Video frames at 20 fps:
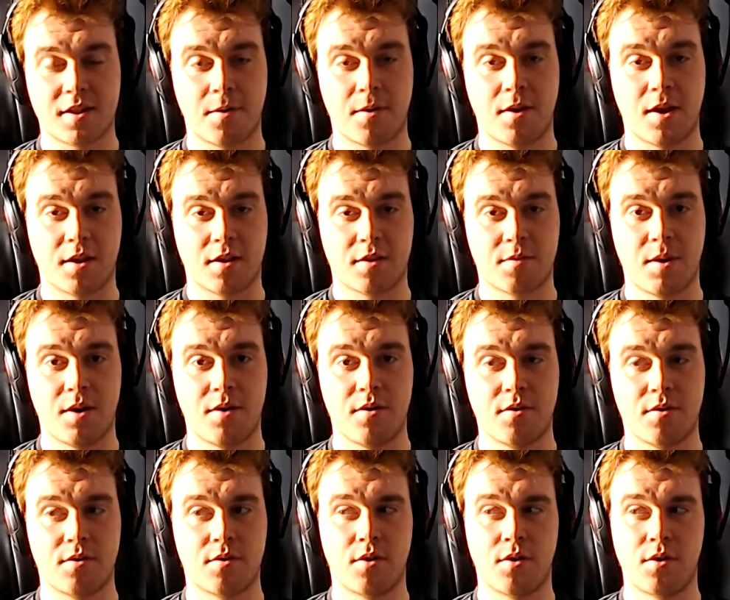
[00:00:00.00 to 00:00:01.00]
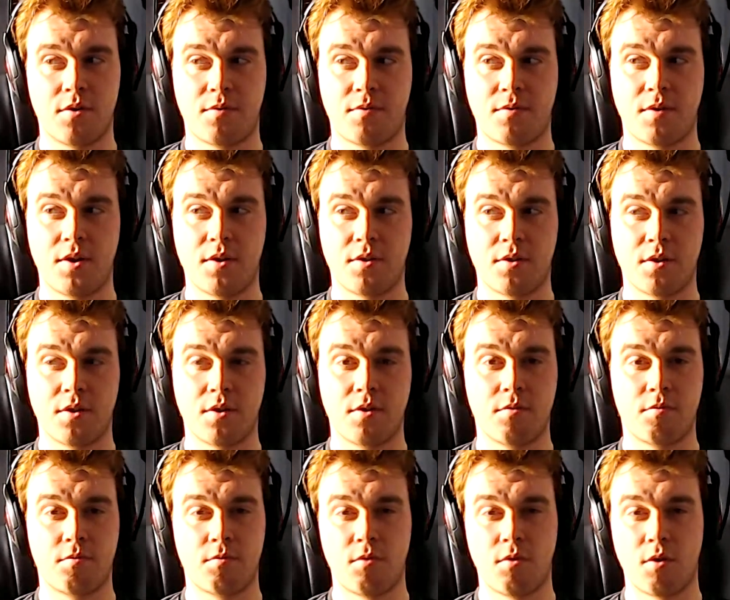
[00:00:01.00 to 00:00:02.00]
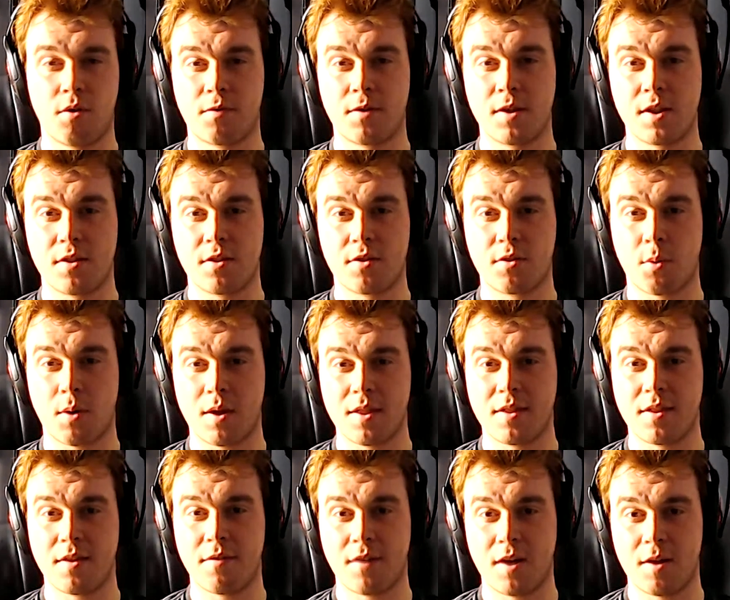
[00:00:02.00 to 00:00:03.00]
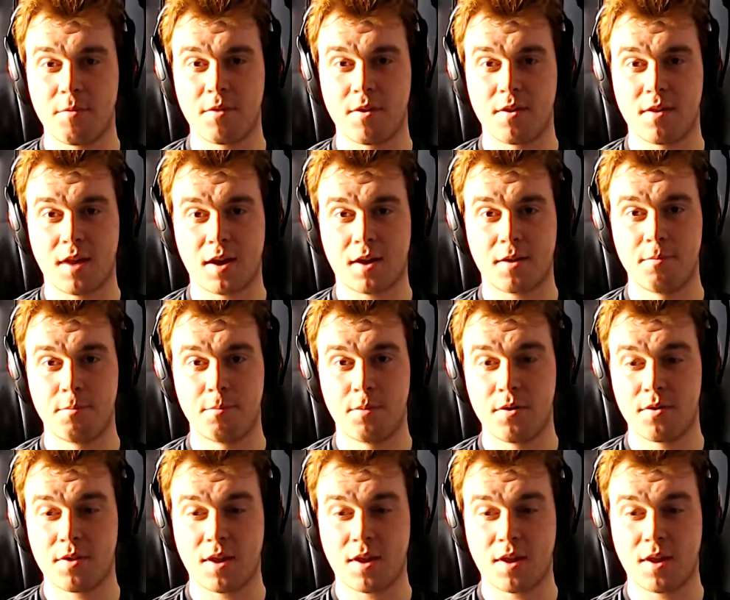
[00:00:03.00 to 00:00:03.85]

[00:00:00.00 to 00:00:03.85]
experienced a further roughly 20 frames a second boost.